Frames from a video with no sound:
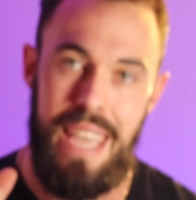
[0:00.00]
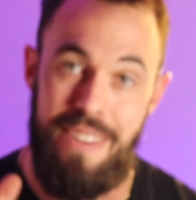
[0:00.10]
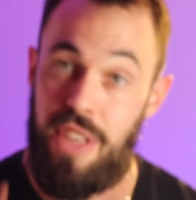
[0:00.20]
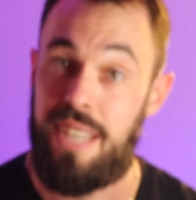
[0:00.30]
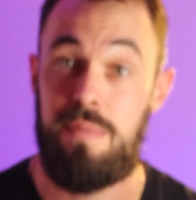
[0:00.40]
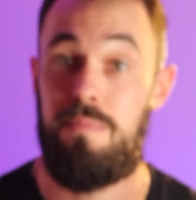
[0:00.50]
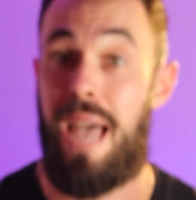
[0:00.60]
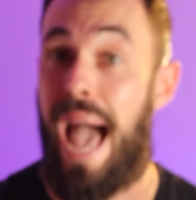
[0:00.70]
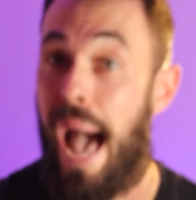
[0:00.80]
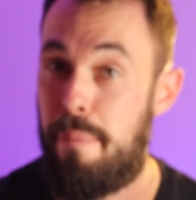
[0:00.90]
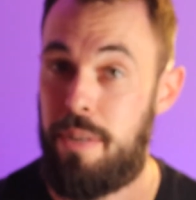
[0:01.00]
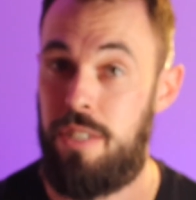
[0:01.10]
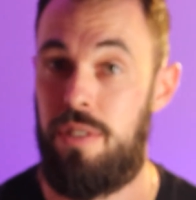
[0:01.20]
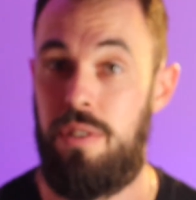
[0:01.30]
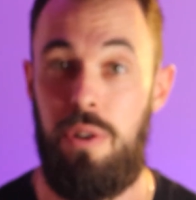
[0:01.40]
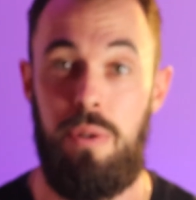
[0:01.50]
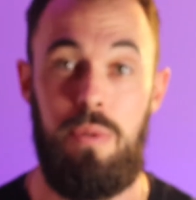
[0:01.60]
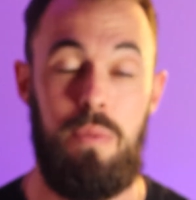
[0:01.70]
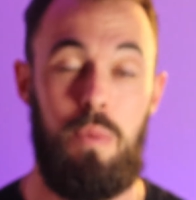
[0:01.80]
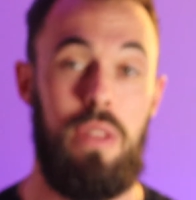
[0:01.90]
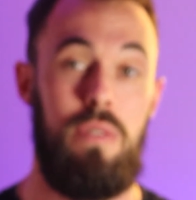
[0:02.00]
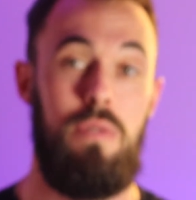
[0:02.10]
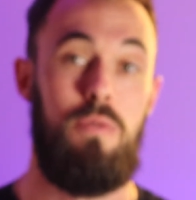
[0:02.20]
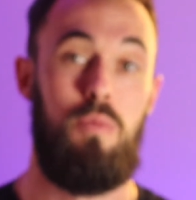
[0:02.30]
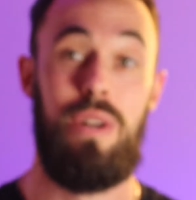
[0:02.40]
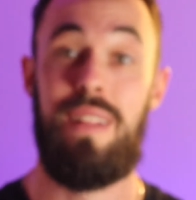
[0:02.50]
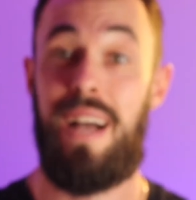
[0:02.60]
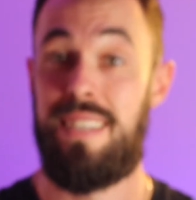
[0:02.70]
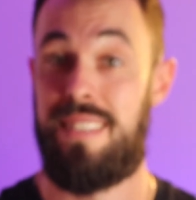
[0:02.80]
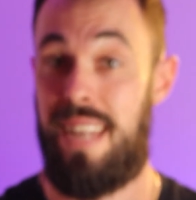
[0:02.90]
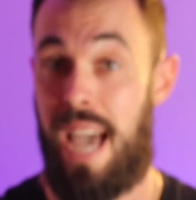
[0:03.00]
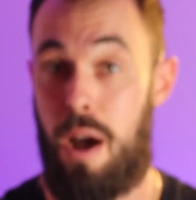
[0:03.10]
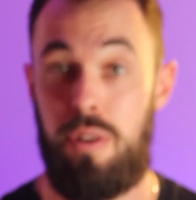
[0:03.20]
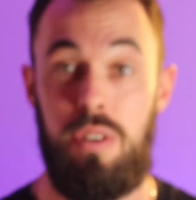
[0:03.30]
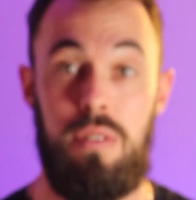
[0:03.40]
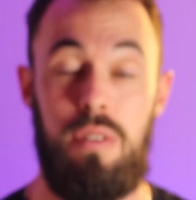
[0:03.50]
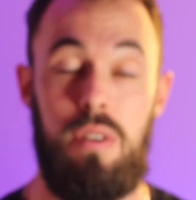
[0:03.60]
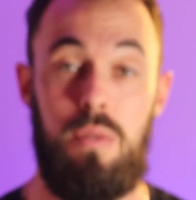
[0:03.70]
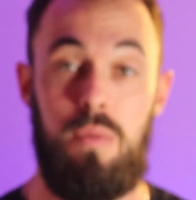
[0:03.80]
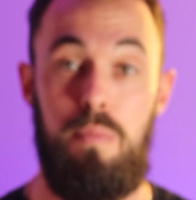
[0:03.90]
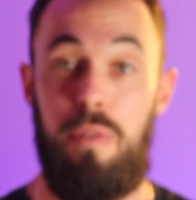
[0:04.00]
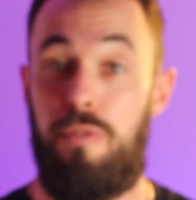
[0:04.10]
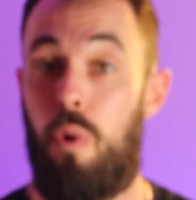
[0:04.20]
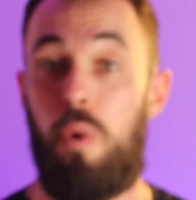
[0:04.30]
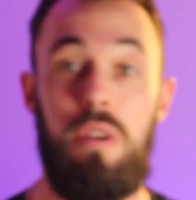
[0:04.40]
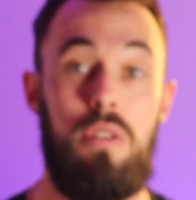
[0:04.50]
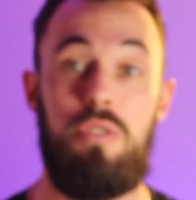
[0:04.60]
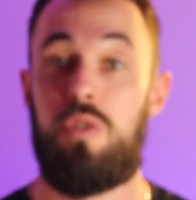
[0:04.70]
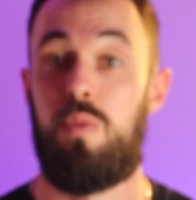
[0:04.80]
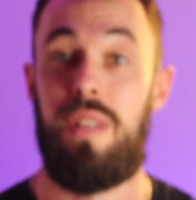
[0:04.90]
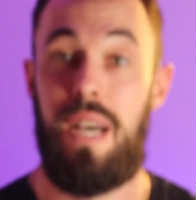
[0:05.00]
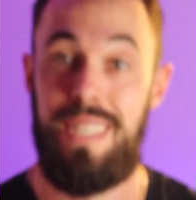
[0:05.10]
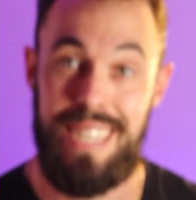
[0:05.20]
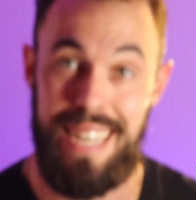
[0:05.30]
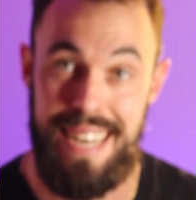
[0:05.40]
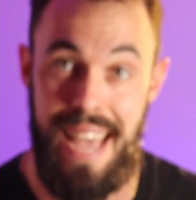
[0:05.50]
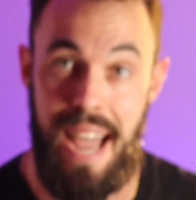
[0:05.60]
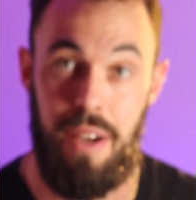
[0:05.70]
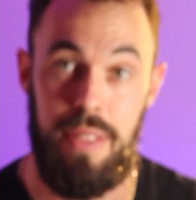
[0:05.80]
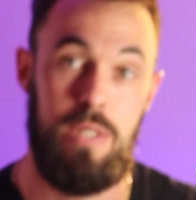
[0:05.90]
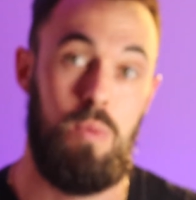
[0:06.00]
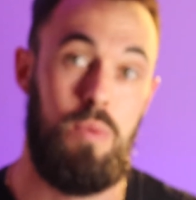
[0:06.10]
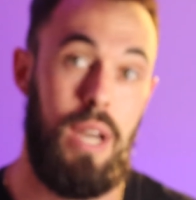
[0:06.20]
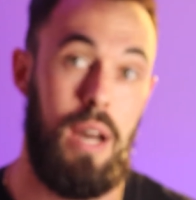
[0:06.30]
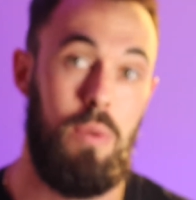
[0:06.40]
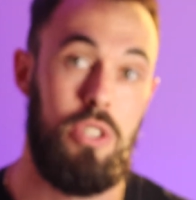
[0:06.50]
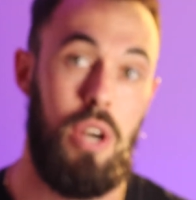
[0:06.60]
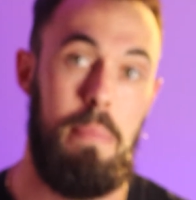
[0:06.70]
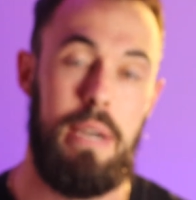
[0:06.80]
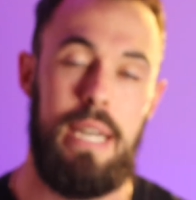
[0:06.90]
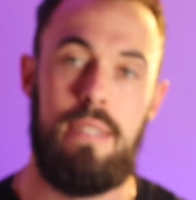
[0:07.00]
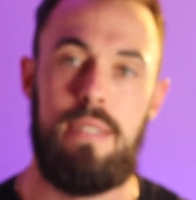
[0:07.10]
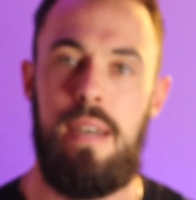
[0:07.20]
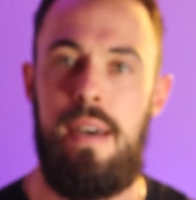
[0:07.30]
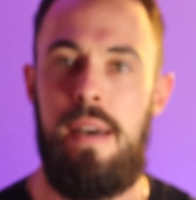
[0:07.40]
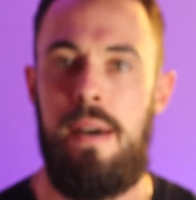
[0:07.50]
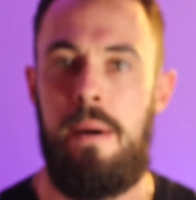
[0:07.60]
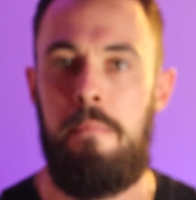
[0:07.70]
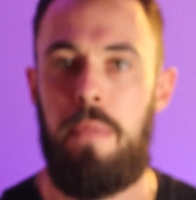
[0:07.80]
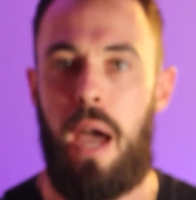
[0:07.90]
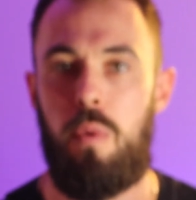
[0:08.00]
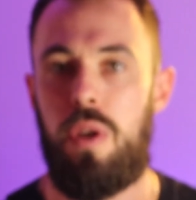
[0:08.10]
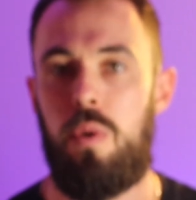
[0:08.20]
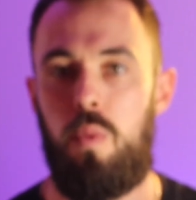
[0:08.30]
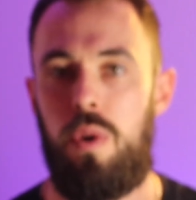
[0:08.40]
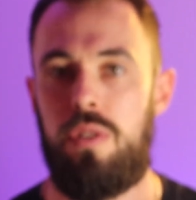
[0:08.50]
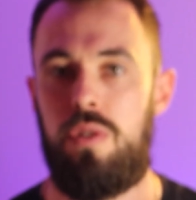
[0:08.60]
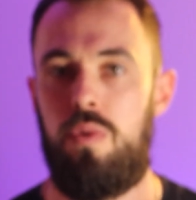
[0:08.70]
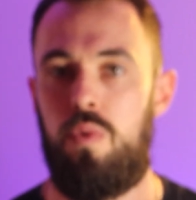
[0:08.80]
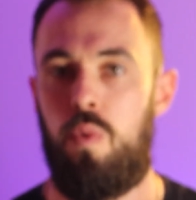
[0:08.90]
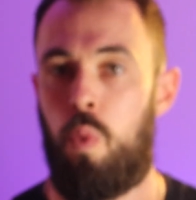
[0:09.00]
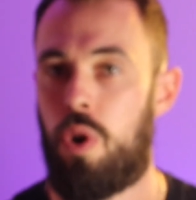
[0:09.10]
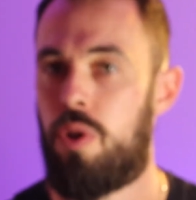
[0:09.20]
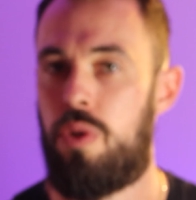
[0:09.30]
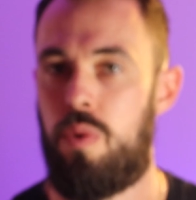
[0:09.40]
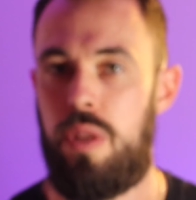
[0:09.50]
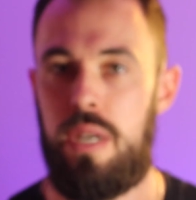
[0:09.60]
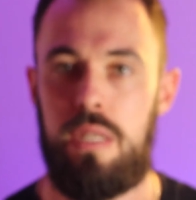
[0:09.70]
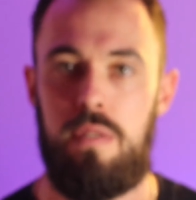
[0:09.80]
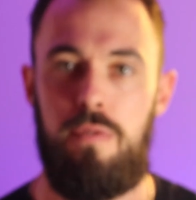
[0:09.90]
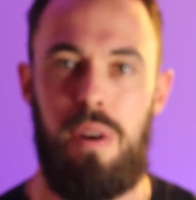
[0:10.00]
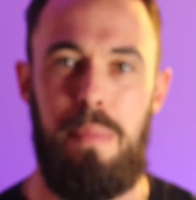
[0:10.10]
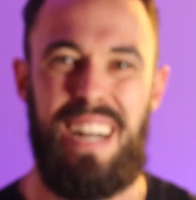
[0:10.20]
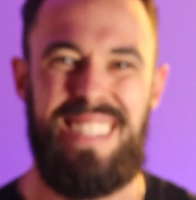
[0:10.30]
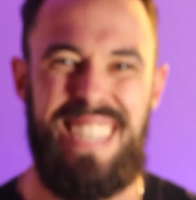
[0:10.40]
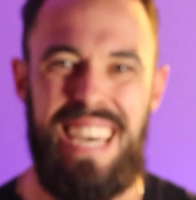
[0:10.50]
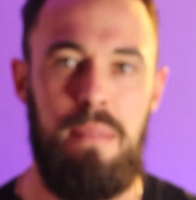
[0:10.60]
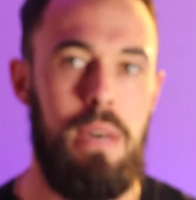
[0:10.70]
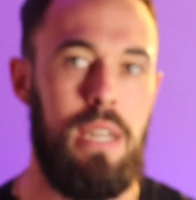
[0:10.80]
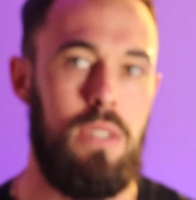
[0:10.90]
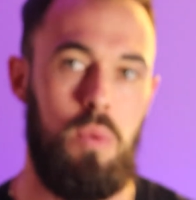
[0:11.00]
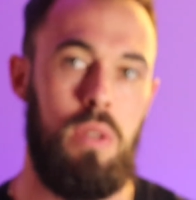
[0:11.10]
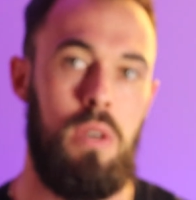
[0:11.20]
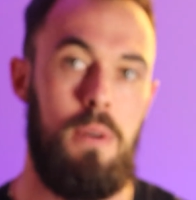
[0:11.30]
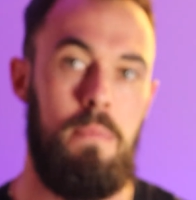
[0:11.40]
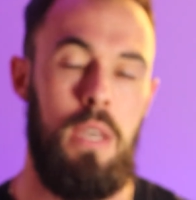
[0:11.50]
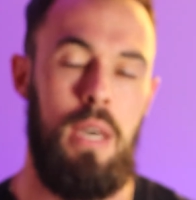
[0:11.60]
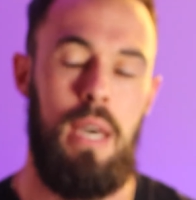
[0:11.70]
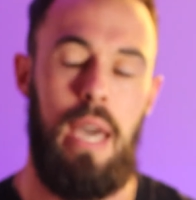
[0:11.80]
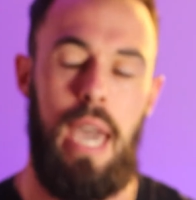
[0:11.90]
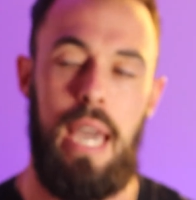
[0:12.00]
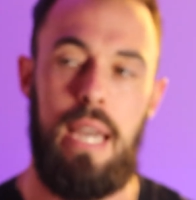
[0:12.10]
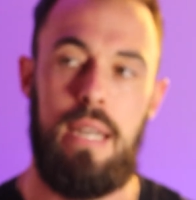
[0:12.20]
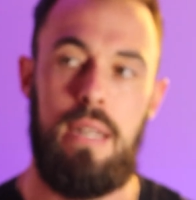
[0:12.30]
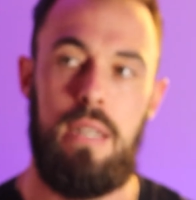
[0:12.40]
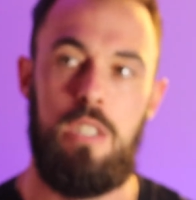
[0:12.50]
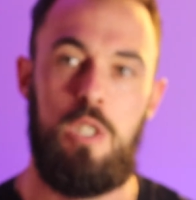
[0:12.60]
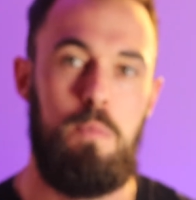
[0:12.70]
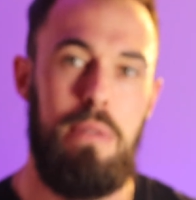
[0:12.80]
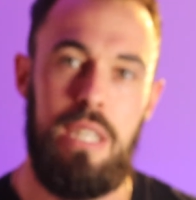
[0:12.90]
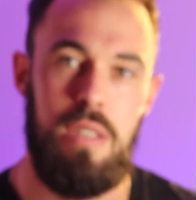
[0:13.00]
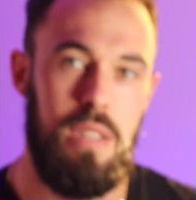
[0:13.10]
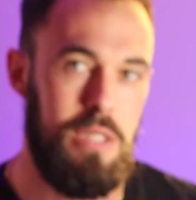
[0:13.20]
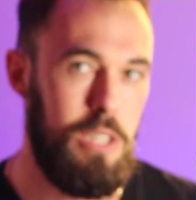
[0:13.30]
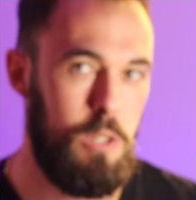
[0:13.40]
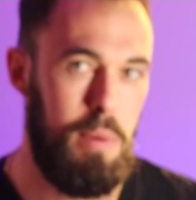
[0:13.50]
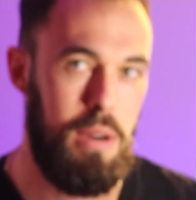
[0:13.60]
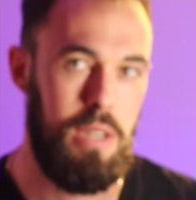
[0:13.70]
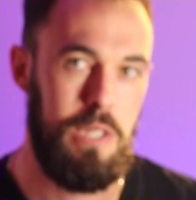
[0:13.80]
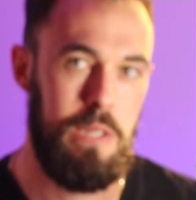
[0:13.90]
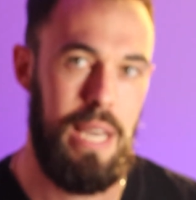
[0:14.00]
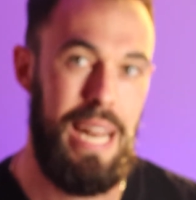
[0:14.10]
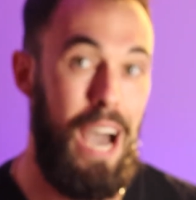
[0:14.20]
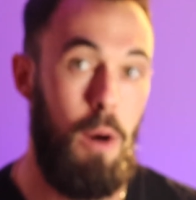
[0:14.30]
if that's happened to you, whether you've realized it now or before, you're just realizing it now, that's kind of what you're up against. I really want to work through this for about 10 minutes with you and speak to this experience and